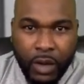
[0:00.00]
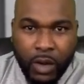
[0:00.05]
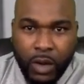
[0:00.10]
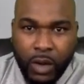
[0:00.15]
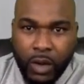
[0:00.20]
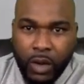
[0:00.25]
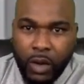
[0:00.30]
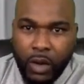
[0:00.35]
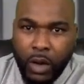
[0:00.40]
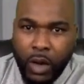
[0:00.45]

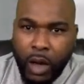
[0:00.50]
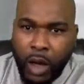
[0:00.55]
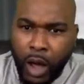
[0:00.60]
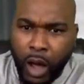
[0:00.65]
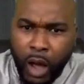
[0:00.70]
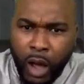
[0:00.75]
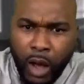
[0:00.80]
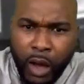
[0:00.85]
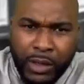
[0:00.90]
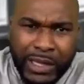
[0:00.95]

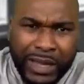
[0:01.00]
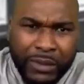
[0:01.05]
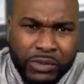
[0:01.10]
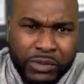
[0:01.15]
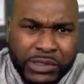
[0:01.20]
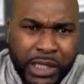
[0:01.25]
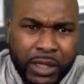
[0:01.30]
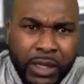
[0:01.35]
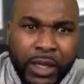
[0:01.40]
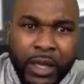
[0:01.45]
That
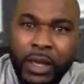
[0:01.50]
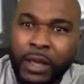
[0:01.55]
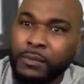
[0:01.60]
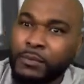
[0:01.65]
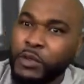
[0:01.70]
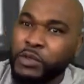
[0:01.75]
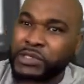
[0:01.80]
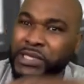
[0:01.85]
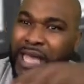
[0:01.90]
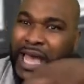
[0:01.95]
was a...
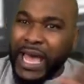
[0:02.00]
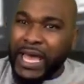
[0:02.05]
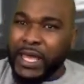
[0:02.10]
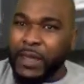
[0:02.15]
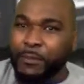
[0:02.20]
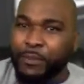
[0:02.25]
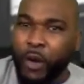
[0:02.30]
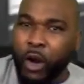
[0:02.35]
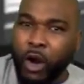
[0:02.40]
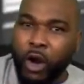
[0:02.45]
You see how
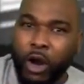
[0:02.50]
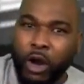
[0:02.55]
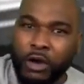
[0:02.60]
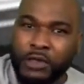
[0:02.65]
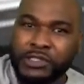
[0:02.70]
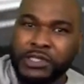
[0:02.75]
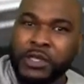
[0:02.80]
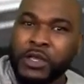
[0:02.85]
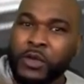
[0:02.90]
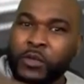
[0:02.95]
he
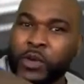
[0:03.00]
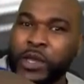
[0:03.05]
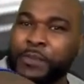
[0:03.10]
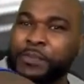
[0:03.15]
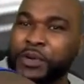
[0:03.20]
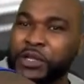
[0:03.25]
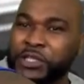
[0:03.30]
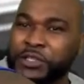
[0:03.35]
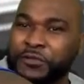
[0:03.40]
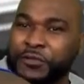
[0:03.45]
paused? When
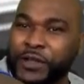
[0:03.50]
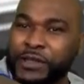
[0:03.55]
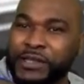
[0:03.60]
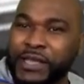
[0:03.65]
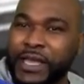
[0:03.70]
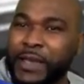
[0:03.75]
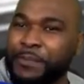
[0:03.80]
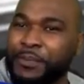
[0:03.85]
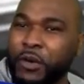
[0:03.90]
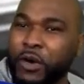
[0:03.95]
he put his foot
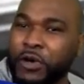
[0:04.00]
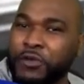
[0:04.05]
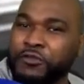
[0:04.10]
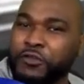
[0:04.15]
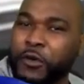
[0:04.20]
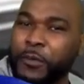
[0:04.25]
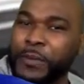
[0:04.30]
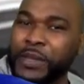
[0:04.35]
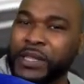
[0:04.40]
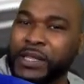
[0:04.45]
there, he paused
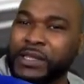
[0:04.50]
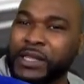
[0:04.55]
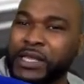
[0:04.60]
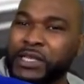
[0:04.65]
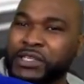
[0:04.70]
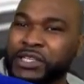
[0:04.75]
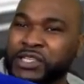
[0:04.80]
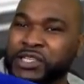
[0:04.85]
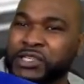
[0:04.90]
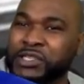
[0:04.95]
for a minute, and then
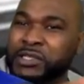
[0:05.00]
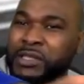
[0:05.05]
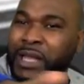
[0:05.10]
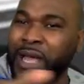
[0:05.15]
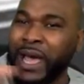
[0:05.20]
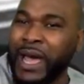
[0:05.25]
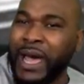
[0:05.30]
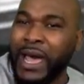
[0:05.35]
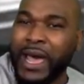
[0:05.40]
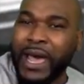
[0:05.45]
he just
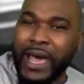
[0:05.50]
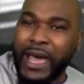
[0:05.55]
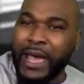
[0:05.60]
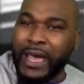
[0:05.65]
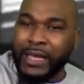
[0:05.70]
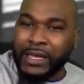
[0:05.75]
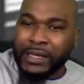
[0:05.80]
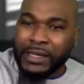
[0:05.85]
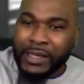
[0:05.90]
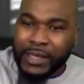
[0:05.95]

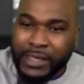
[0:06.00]
slide.